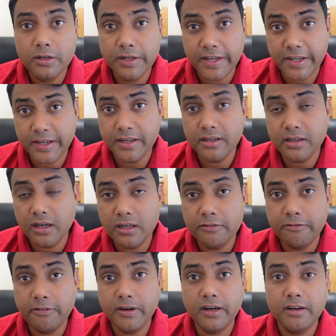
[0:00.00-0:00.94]
taking
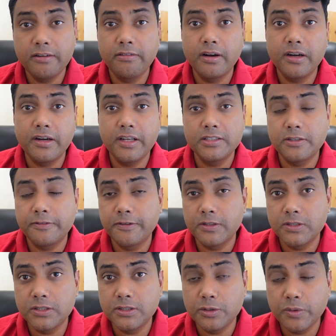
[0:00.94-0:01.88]
unfair advantage of your
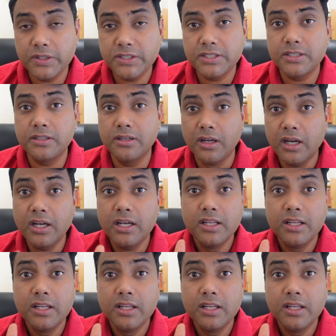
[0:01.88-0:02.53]
situation,